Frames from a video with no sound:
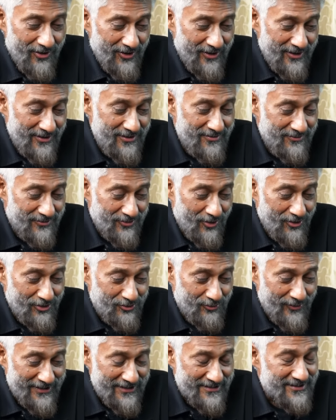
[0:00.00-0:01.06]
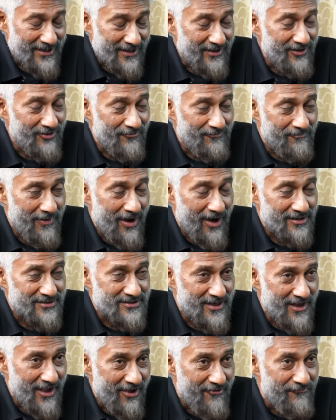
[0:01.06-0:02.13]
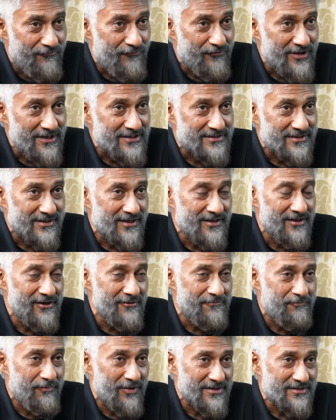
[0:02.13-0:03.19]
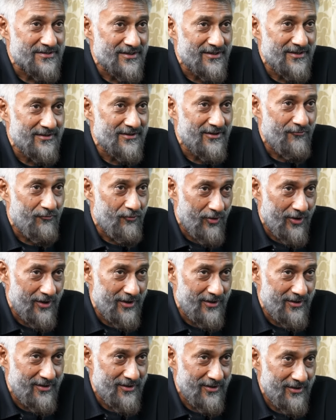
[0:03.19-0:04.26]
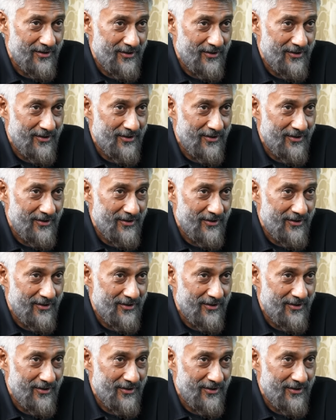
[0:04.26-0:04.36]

In on 22nd of March, every single person in the world